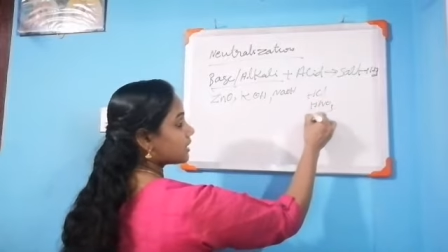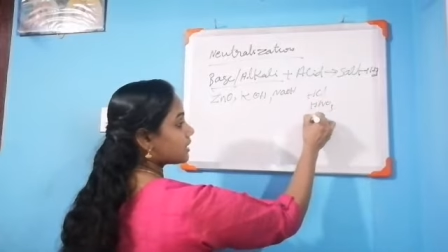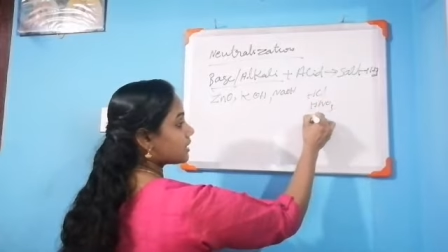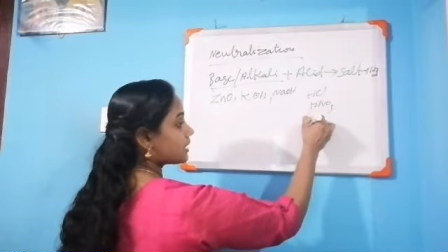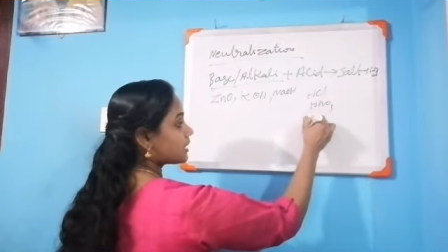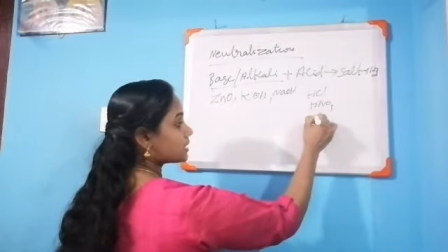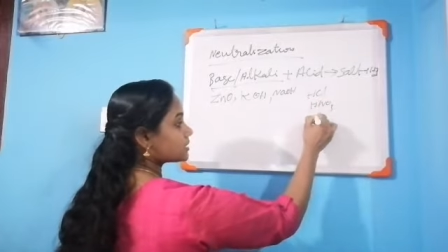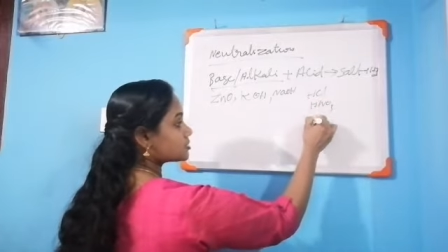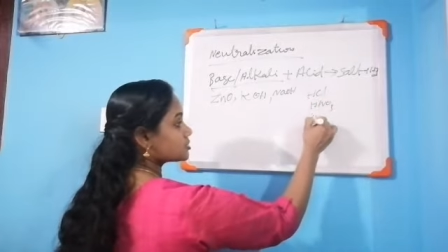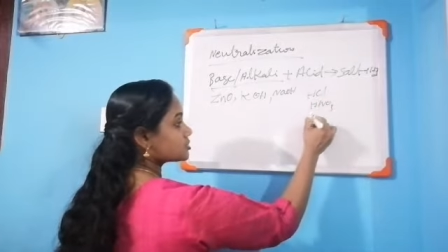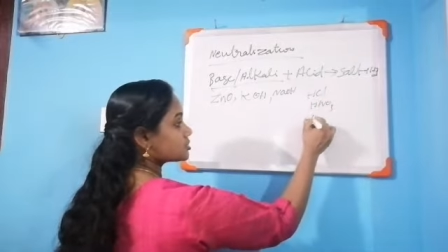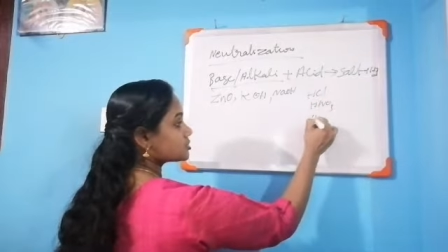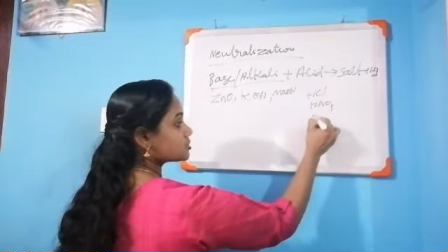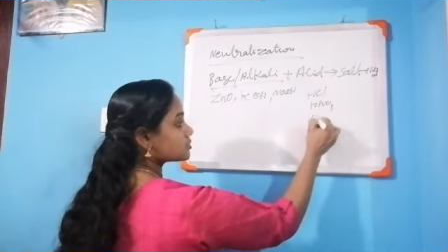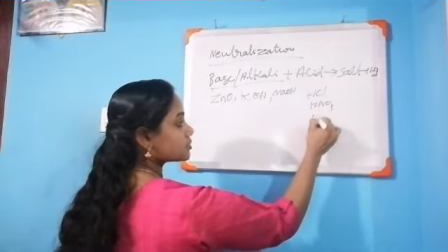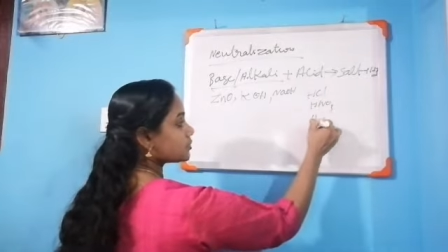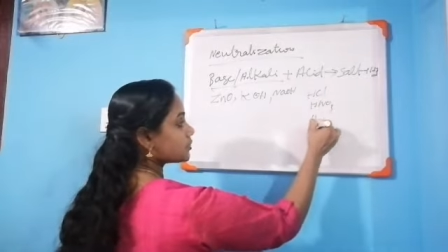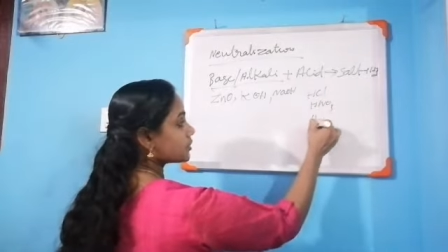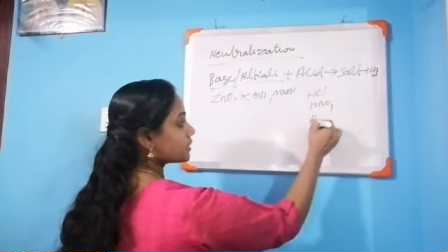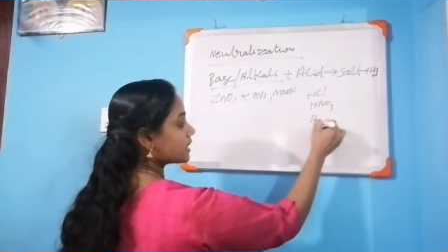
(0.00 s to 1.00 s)

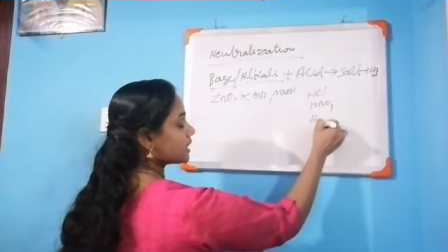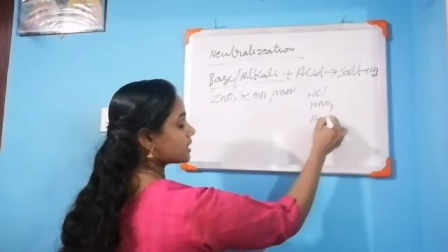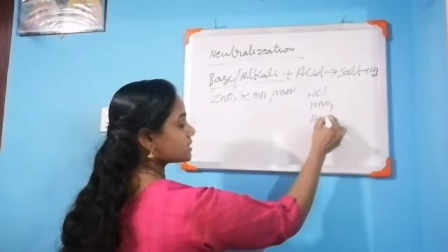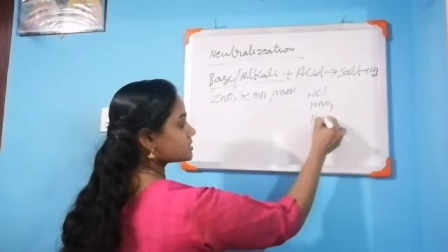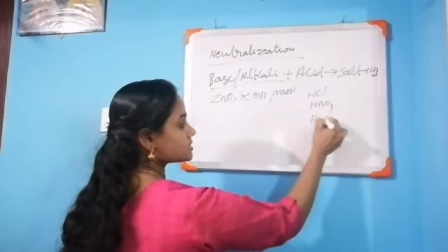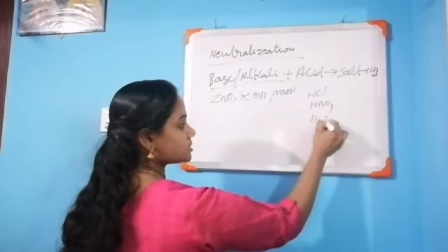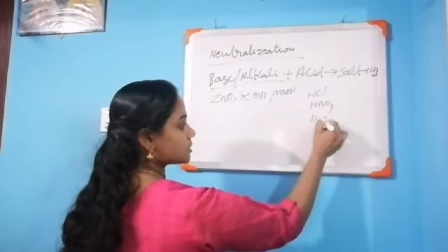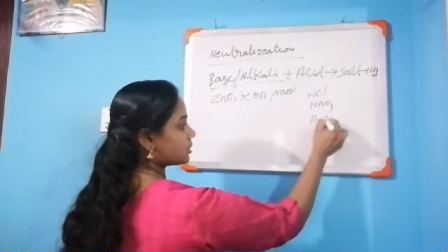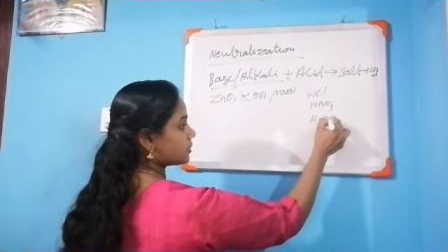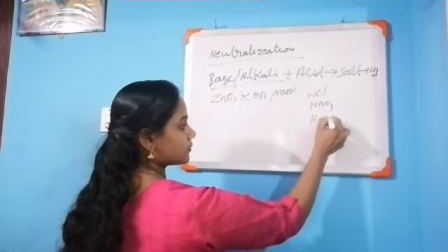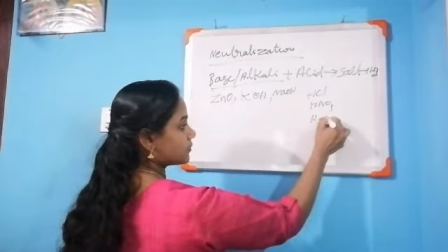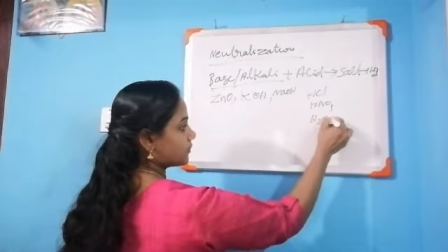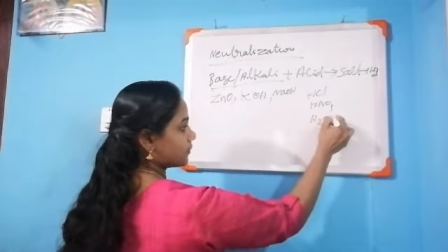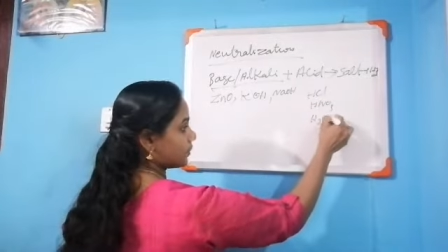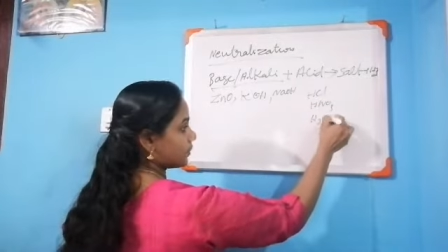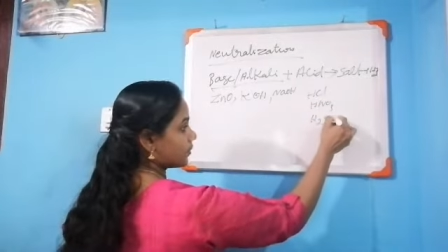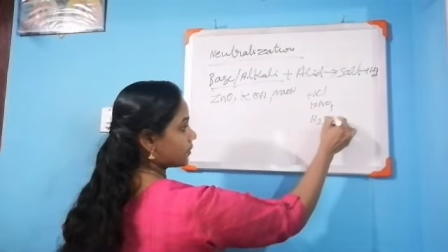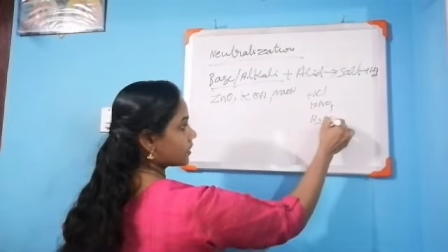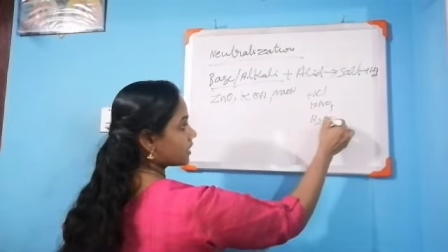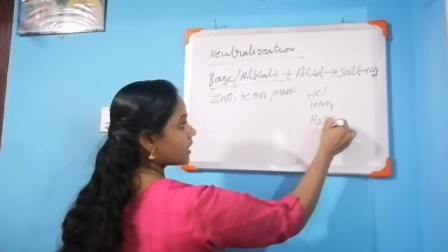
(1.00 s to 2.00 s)

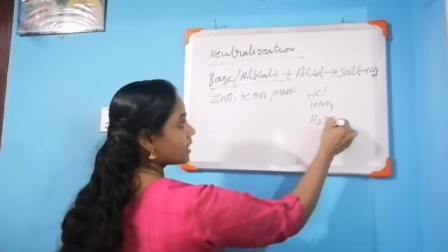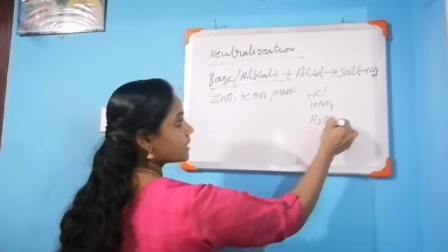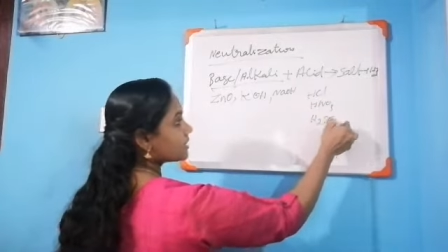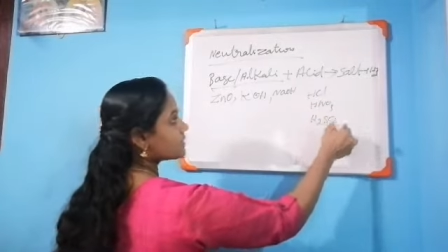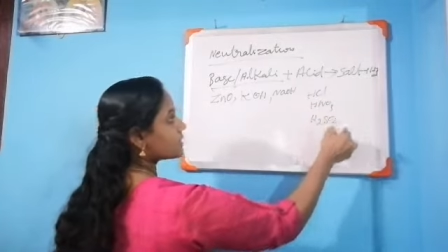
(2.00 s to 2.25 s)
H2SO4.